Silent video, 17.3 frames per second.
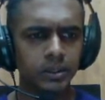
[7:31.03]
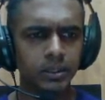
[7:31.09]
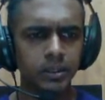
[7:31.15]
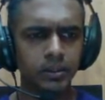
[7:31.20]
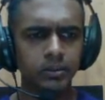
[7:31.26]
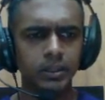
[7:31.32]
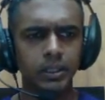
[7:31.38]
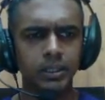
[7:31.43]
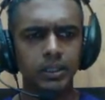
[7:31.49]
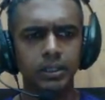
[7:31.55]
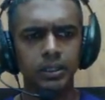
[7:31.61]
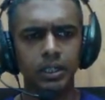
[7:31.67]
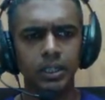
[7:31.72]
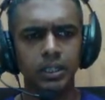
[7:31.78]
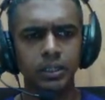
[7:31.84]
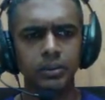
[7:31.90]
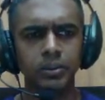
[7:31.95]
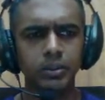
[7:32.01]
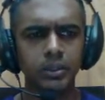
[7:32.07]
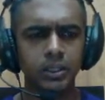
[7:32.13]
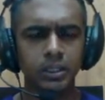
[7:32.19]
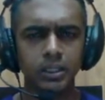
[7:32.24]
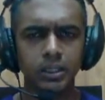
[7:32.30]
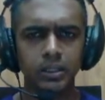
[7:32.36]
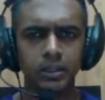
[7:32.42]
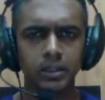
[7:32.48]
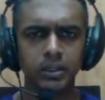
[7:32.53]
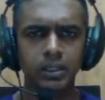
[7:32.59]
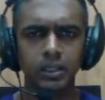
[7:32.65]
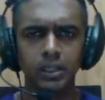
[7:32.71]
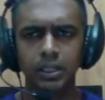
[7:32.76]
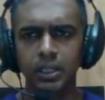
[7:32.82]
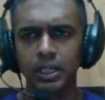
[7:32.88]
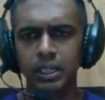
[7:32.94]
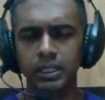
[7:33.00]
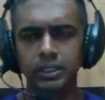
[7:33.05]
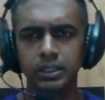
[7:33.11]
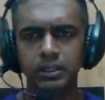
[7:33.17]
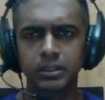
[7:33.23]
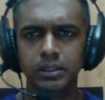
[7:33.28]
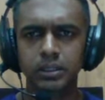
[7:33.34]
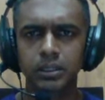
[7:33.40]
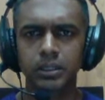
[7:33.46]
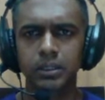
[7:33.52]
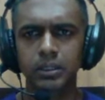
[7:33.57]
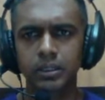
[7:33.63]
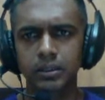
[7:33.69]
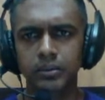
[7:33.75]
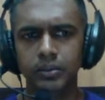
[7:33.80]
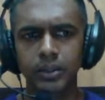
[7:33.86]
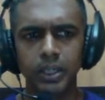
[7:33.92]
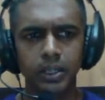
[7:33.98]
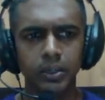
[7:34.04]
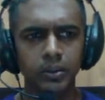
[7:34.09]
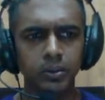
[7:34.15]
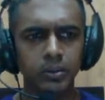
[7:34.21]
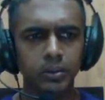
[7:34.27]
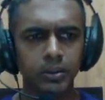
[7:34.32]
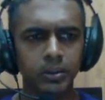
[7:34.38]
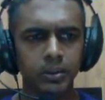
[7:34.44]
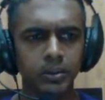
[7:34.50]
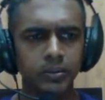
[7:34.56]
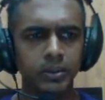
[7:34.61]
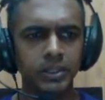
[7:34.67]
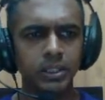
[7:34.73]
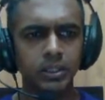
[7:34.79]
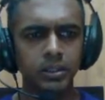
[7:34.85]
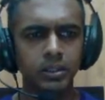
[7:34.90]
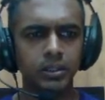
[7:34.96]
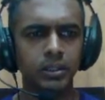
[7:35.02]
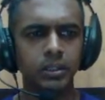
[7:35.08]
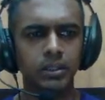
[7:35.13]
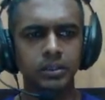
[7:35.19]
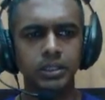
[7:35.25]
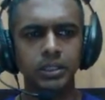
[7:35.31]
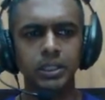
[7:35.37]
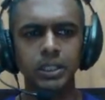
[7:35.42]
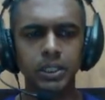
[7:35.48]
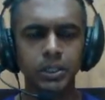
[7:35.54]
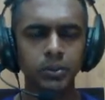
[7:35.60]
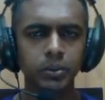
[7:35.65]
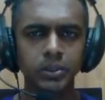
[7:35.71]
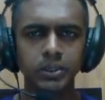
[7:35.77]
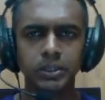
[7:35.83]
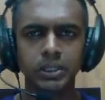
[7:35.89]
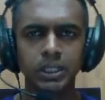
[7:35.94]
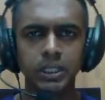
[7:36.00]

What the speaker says: I just forget to visit the CE tools.